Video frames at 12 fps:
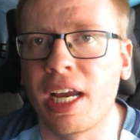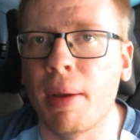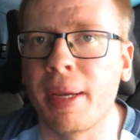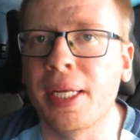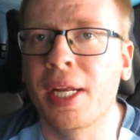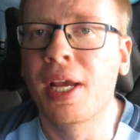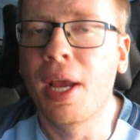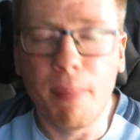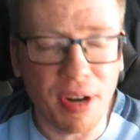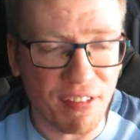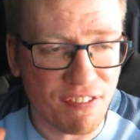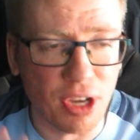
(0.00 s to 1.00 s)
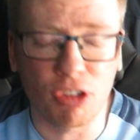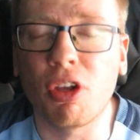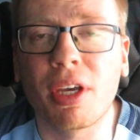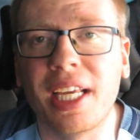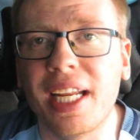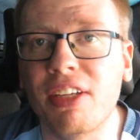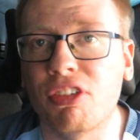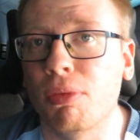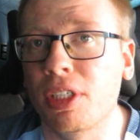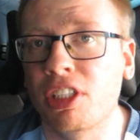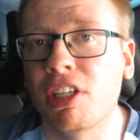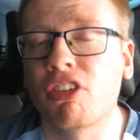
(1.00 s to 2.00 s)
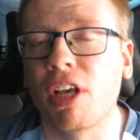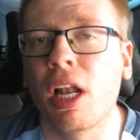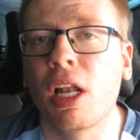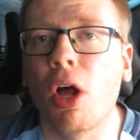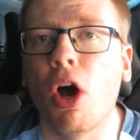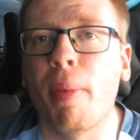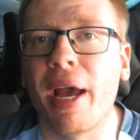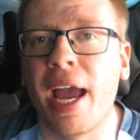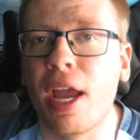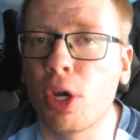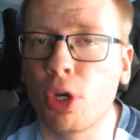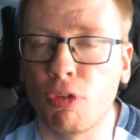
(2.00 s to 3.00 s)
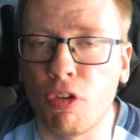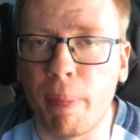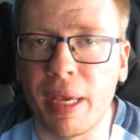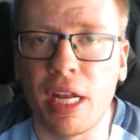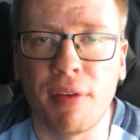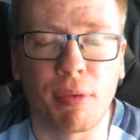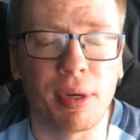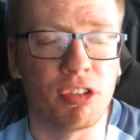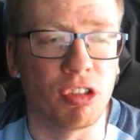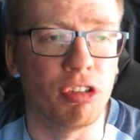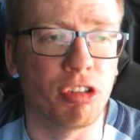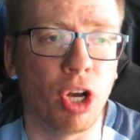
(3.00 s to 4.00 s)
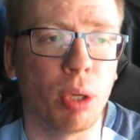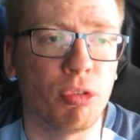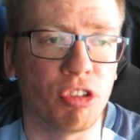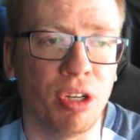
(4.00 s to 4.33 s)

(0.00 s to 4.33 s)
I mean, but it feels like it is, which says a lot about how good we've been over recent times.